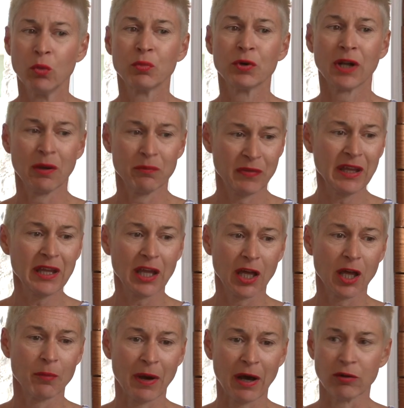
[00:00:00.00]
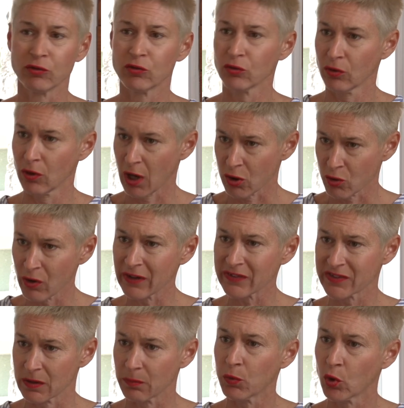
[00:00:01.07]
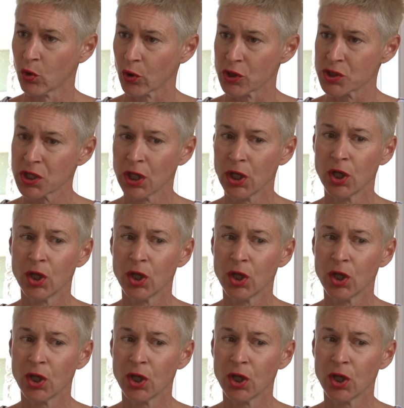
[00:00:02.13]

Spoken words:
But I'm thinking about across the board.